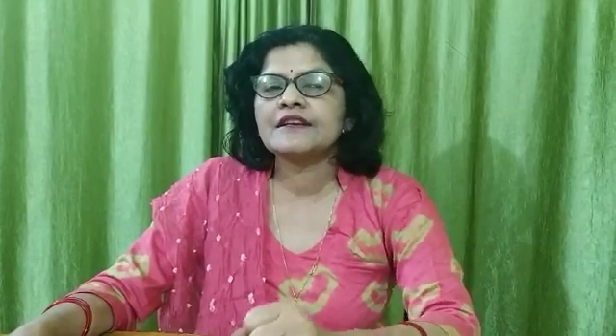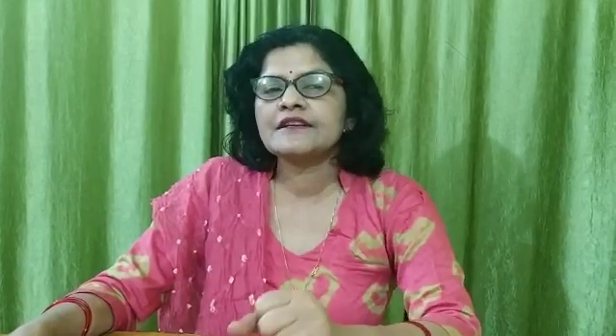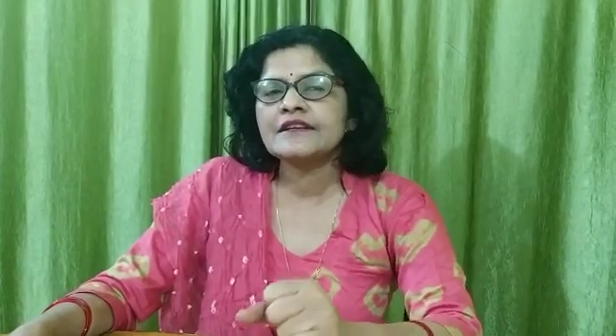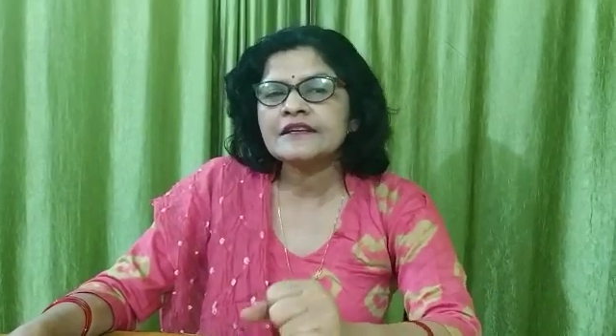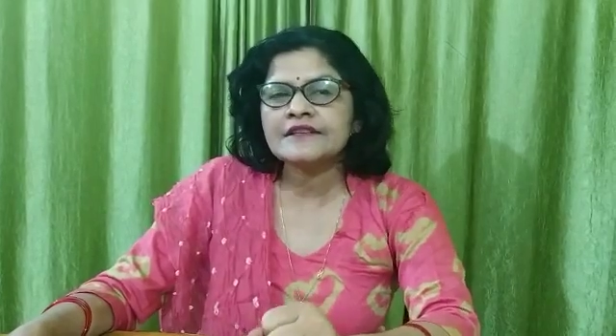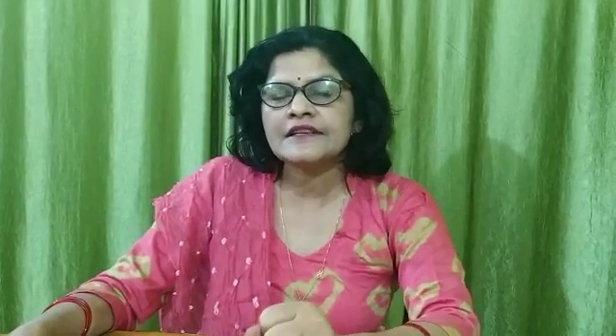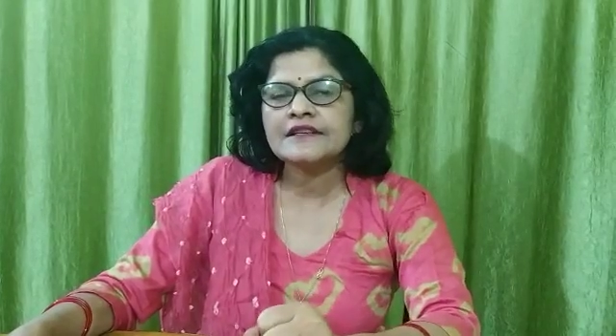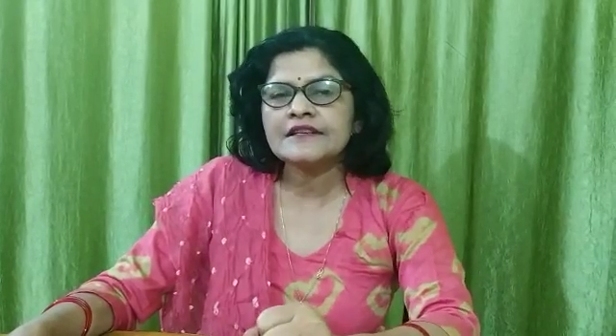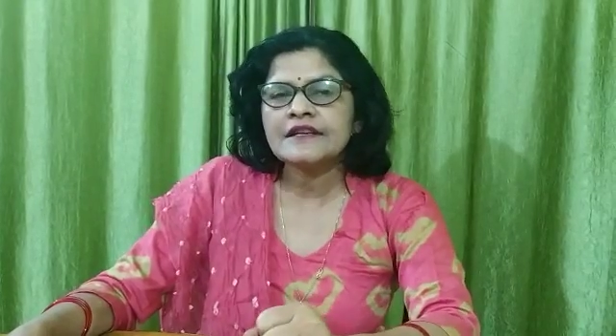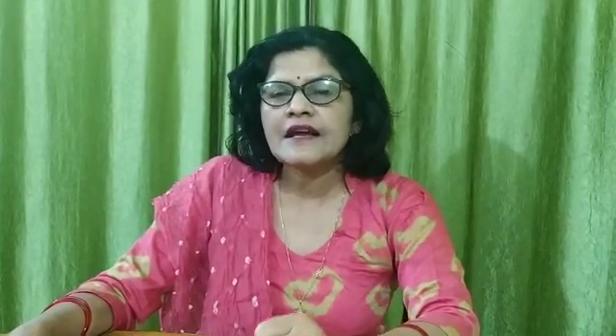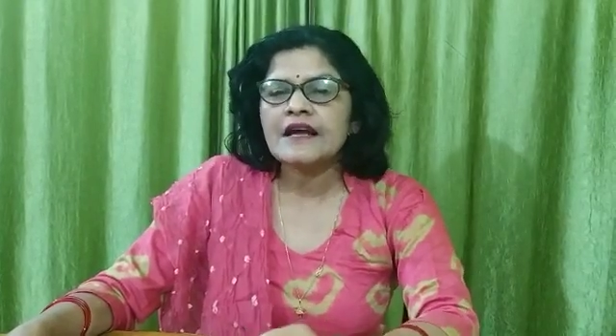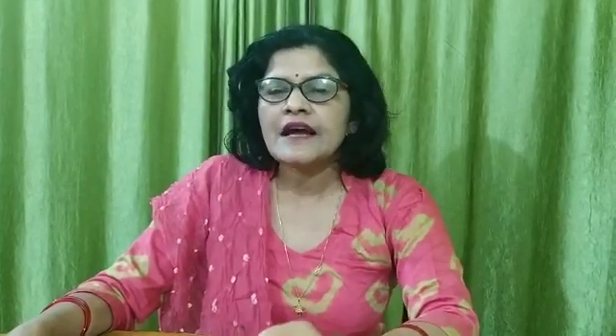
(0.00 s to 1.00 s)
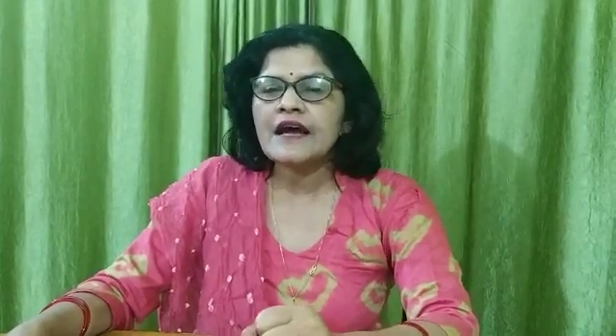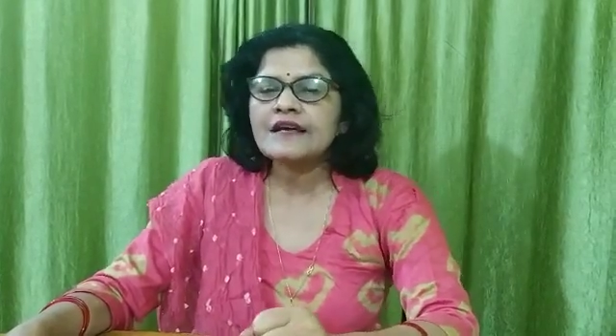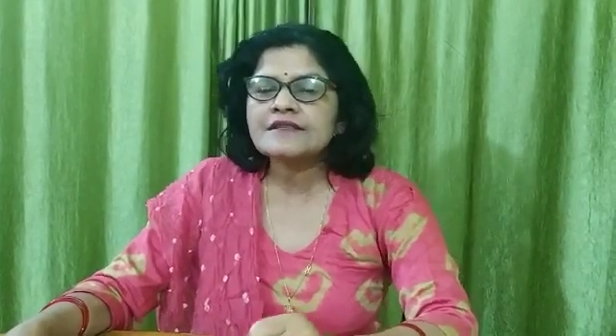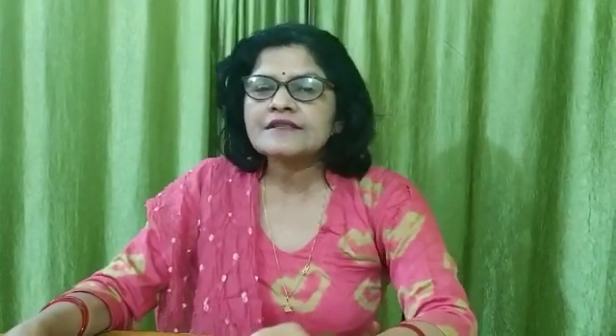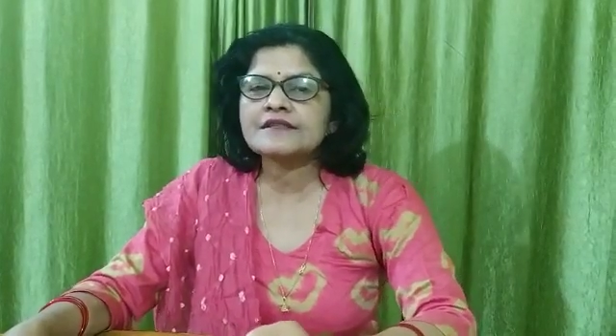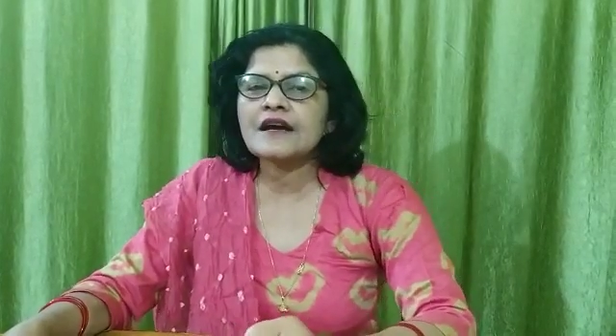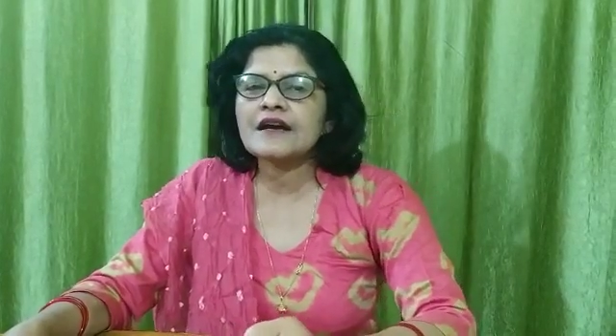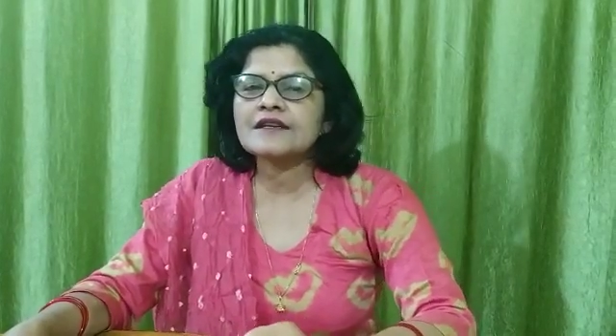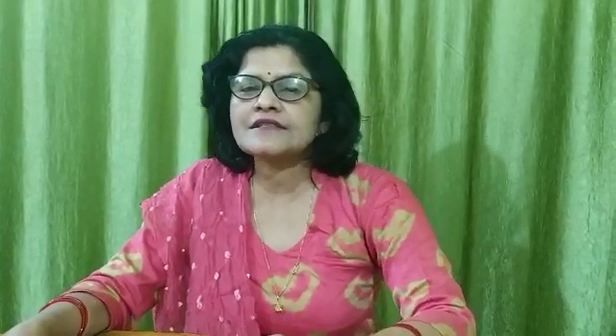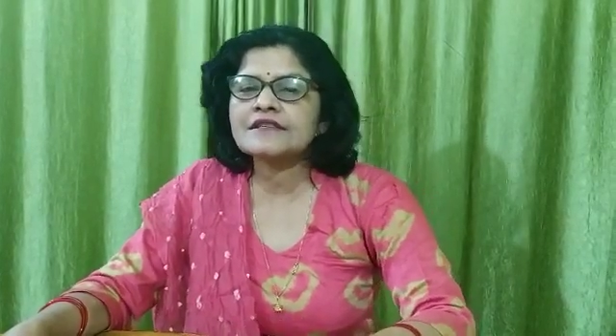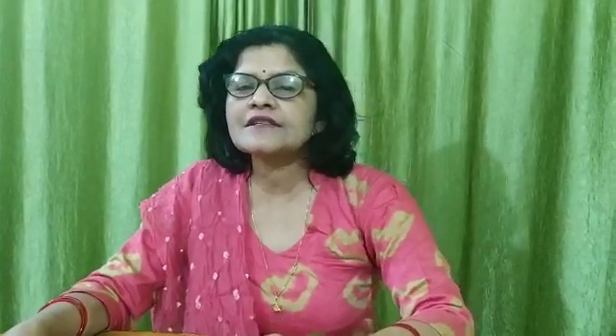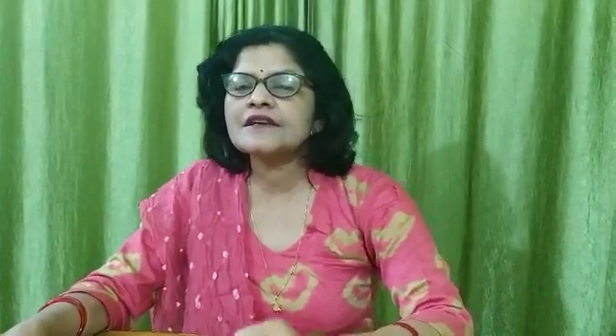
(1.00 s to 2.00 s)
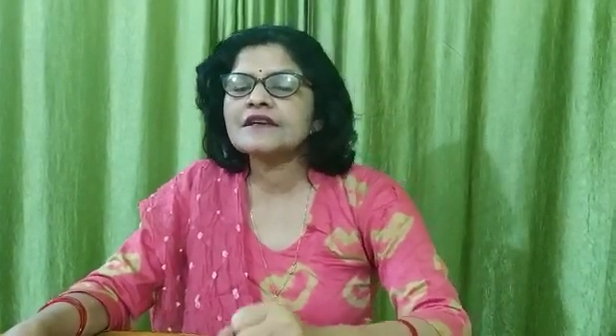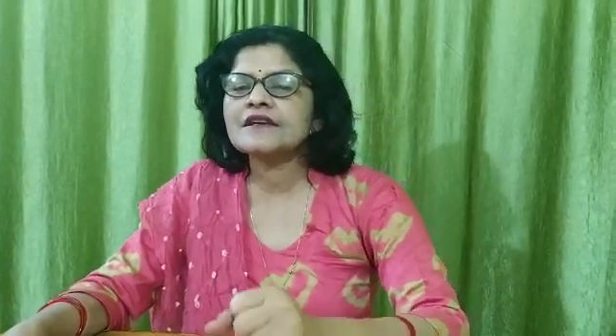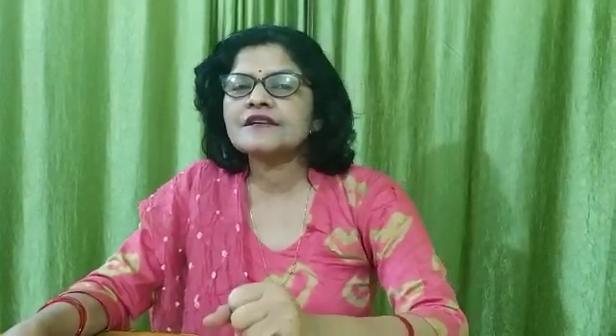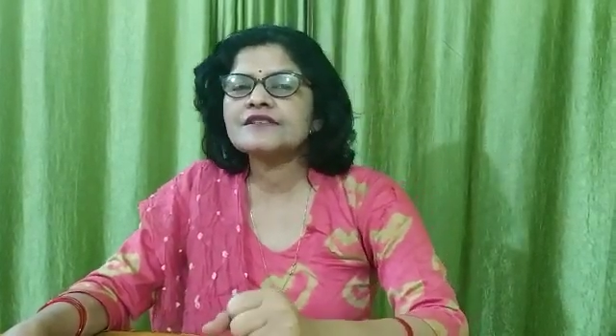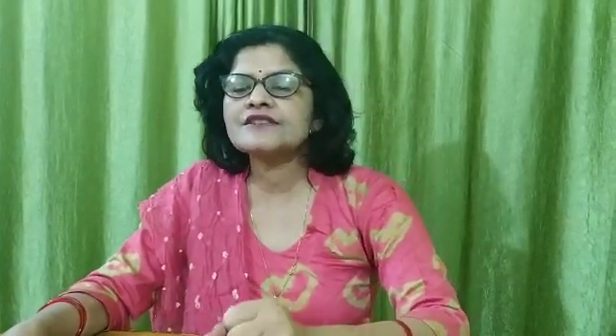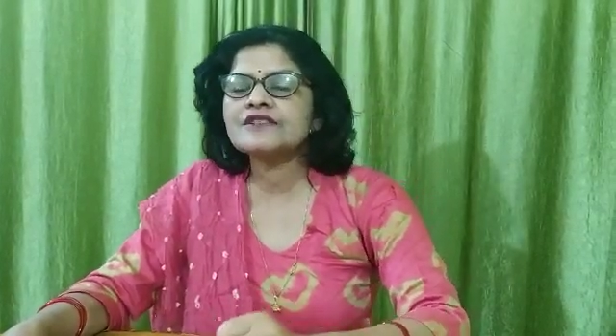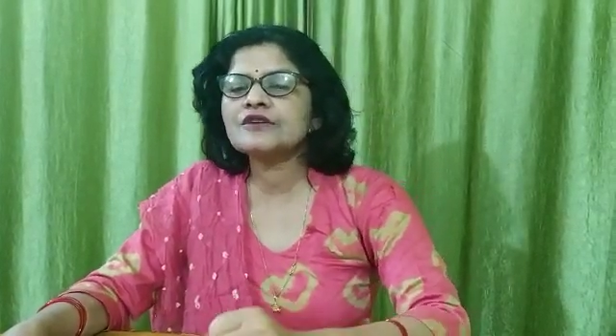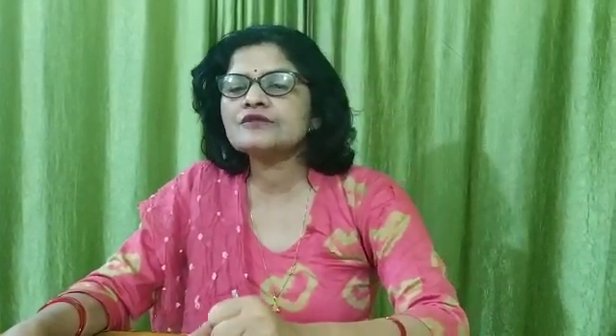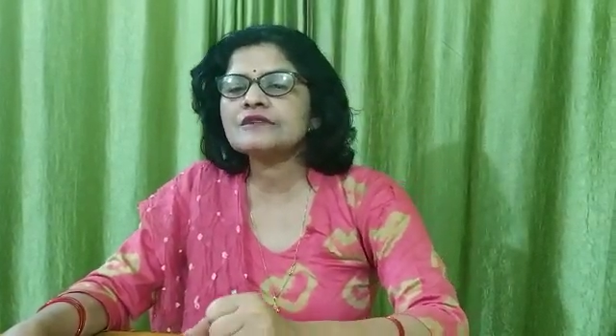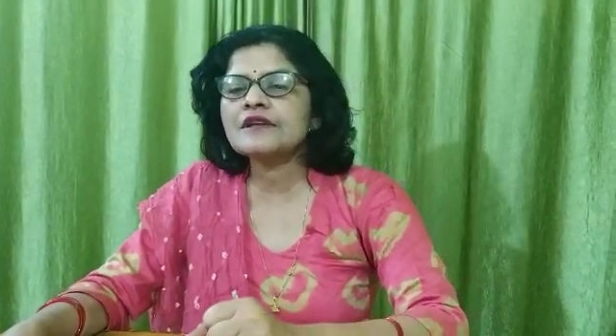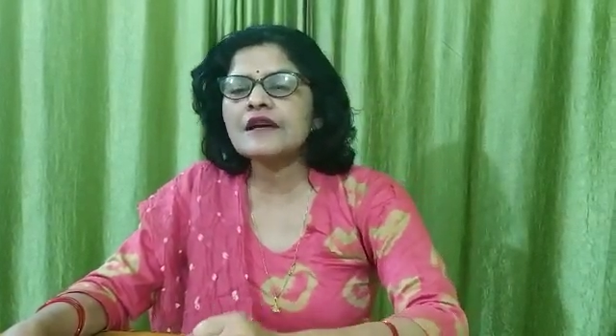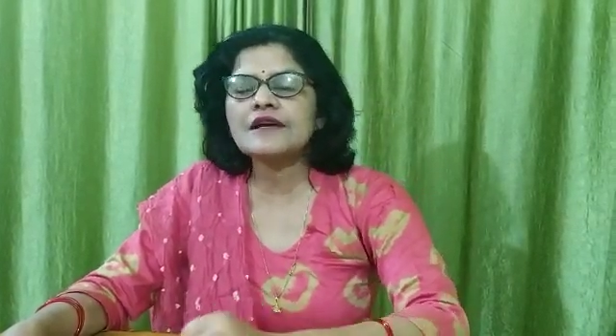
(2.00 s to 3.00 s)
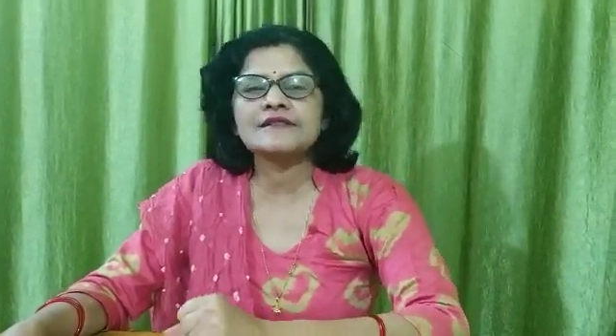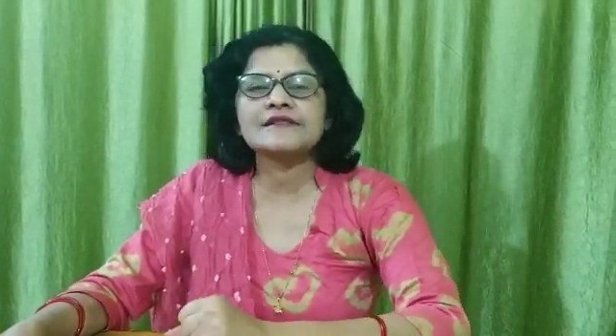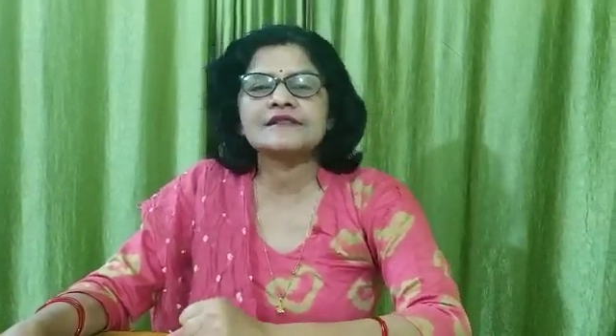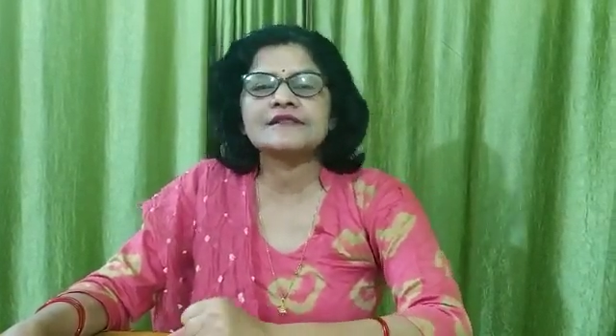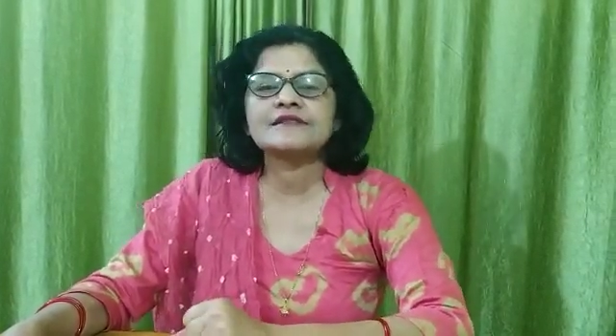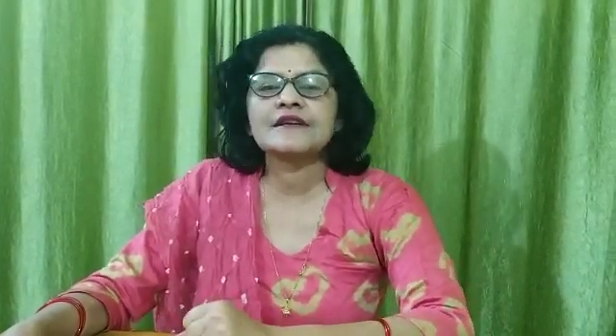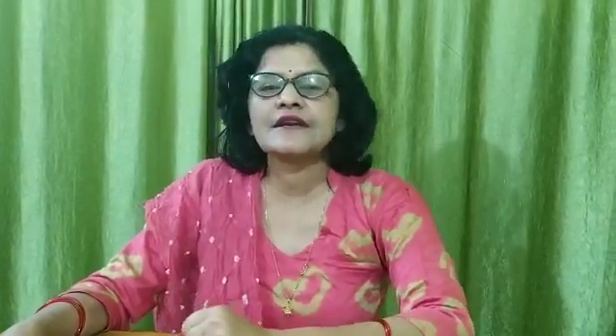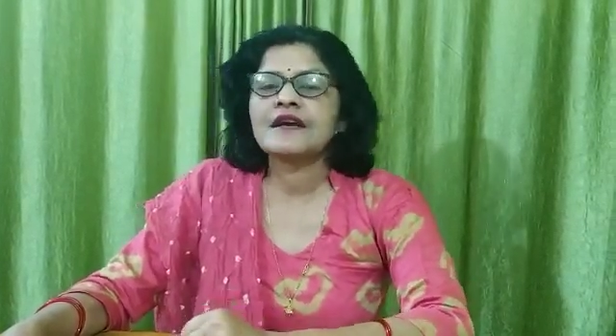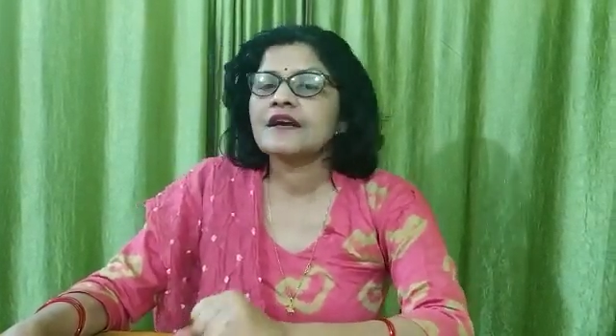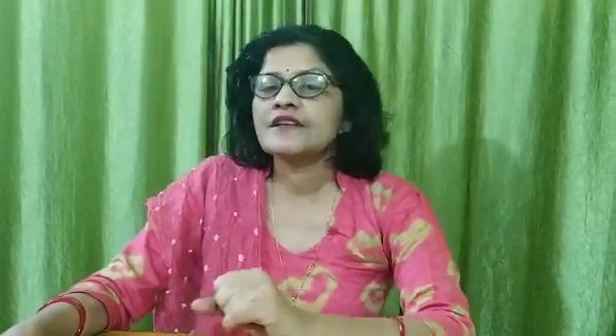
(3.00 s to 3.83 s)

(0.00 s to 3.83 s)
Nitin has started his new class.